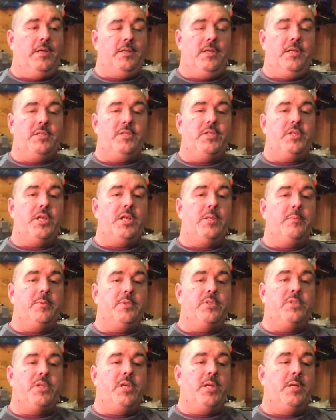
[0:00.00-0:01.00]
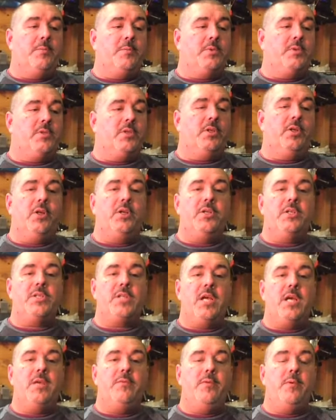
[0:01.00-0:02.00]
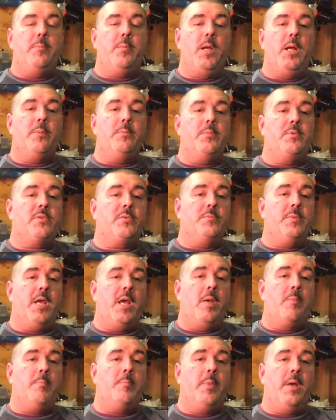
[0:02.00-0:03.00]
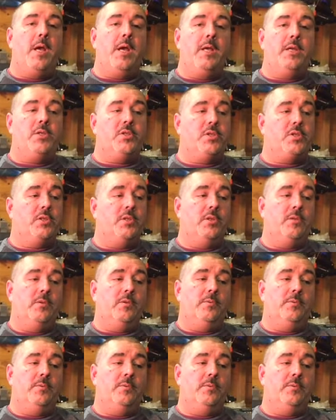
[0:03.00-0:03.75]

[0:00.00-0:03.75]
That's cheap as chips. Going to save you plums from getting bashed.